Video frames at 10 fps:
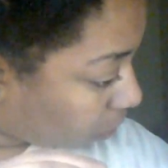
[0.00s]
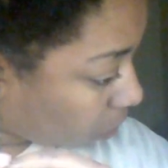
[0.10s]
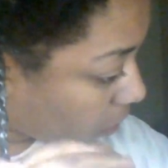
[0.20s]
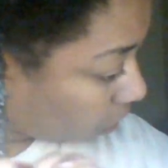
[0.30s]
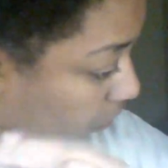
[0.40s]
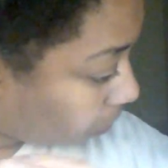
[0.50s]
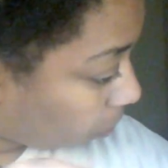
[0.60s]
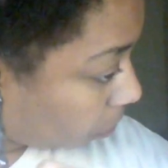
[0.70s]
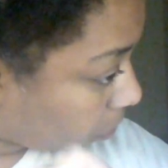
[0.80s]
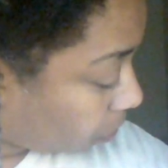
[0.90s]
make sure
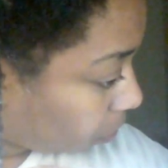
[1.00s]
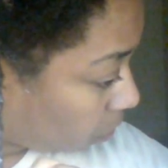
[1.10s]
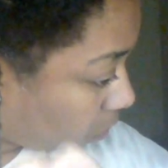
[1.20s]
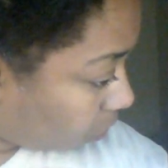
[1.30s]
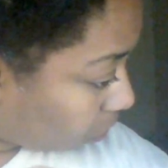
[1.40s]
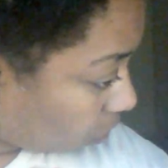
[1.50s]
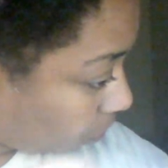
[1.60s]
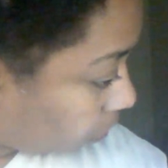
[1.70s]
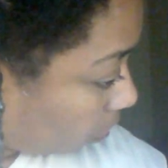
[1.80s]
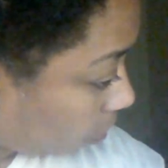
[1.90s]
that you place your
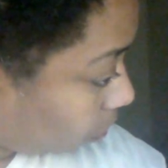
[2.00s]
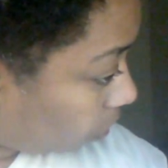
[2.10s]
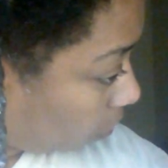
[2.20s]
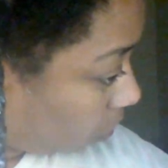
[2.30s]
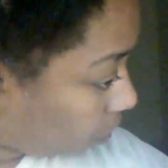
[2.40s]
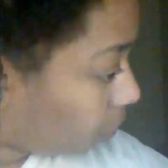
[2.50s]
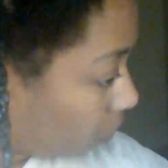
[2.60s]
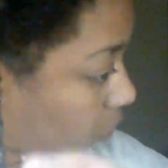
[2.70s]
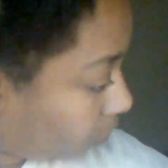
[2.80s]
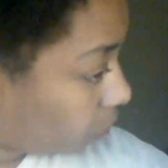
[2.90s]
braids properly.
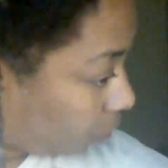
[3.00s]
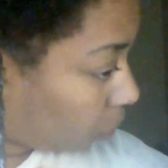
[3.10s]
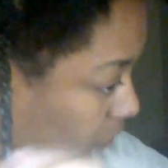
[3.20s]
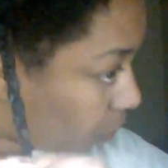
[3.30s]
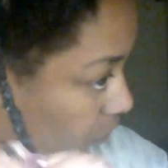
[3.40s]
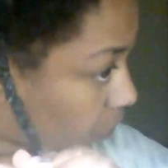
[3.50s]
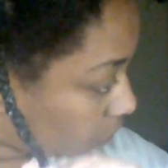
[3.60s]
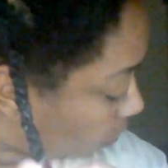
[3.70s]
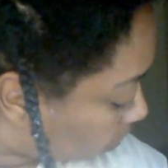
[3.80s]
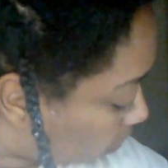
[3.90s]
You have to be
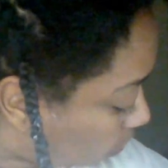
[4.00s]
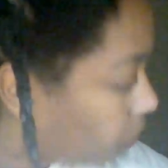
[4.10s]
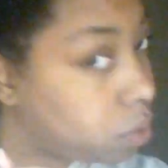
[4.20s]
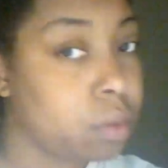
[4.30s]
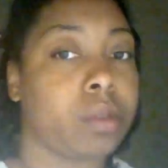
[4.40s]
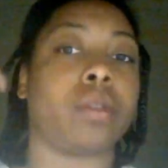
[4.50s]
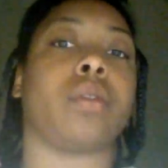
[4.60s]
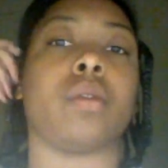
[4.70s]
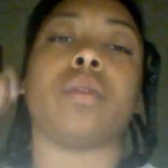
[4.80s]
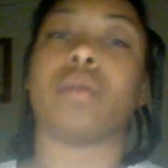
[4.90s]
really strategic when
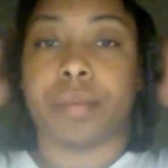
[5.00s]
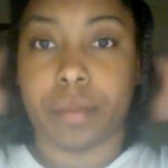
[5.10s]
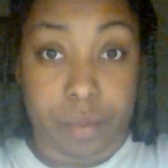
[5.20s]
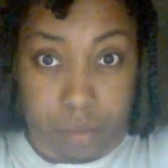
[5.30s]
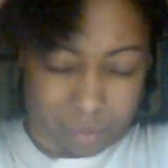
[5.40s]
you're doing twist